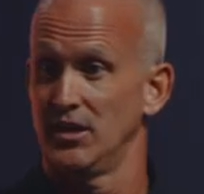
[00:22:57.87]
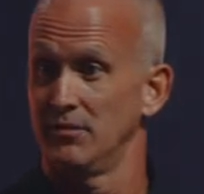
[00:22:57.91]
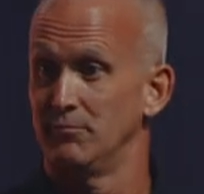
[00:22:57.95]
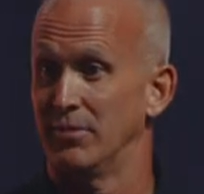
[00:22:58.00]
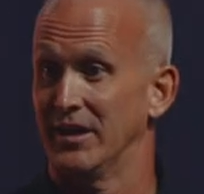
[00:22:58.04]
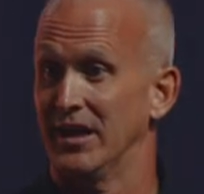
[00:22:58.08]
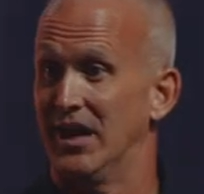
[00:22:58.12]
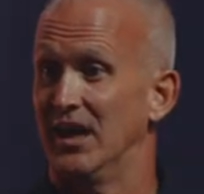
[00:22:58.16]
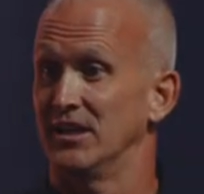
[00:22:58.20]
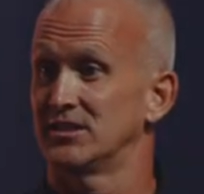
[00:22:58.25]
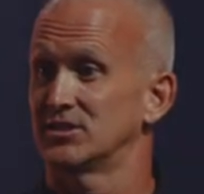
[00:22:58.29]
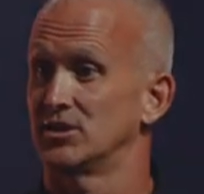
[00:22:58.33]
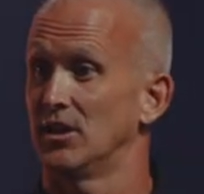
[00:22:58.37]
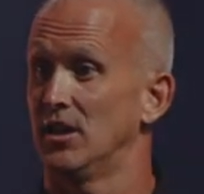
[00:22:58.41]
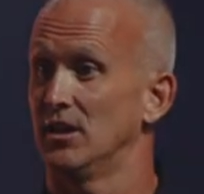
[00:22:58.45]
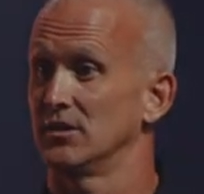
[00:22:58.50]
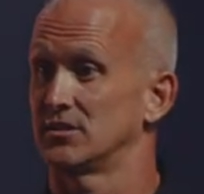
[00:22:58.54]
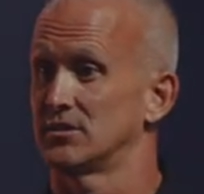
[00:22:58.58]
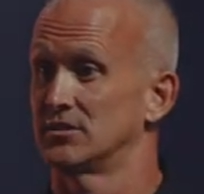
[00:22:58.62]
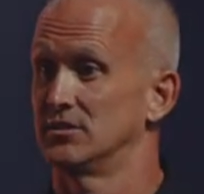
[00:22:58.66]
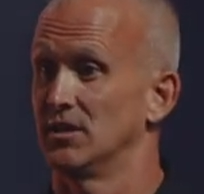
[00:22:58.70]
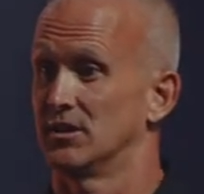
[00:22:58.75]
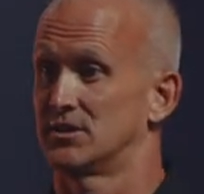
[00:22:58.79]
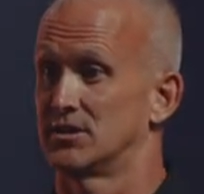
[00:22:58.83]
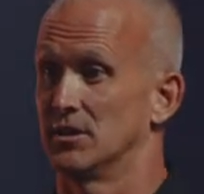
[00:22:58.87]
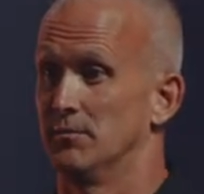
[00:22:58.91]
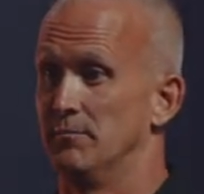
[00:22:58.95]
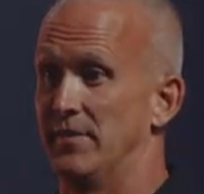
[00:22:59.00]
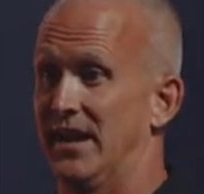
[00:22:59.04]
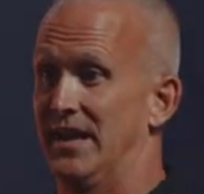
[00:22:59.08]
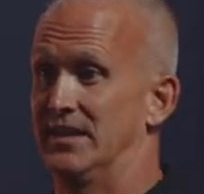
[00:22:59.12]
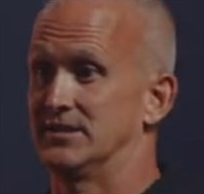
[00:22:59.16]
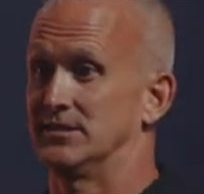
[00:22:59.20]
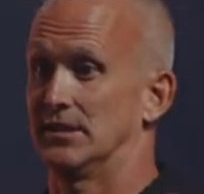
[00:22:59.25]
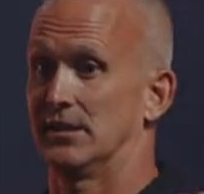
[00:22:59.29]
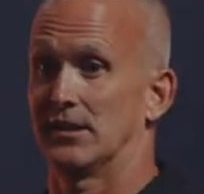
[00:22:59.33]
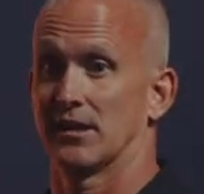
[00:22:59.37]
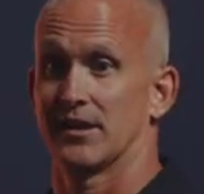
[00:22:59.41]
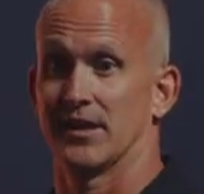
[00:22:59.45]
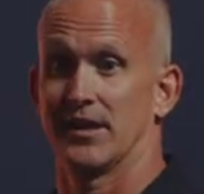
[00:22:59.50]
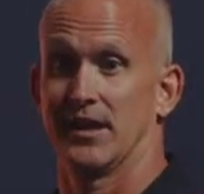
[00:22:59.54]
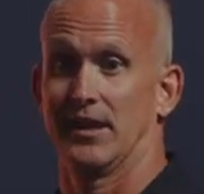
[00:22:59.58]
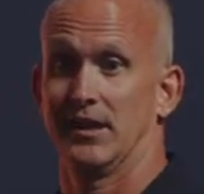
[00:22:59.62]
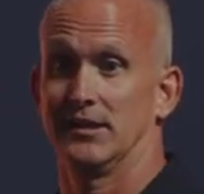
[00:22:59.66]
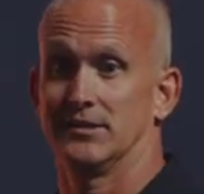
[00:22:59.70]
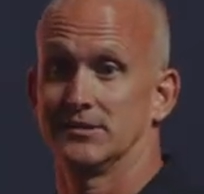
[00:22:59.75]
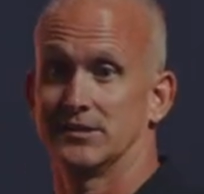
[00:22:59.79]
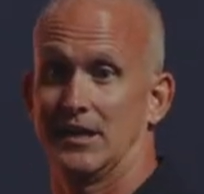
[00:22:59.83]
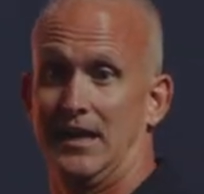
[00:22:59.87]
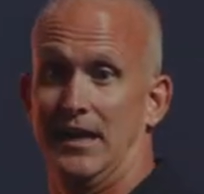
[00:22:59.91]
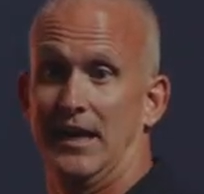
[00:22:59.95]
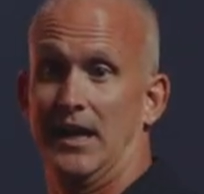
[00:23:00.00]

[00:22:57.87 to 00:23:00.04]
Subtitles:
but I saw such amazing things.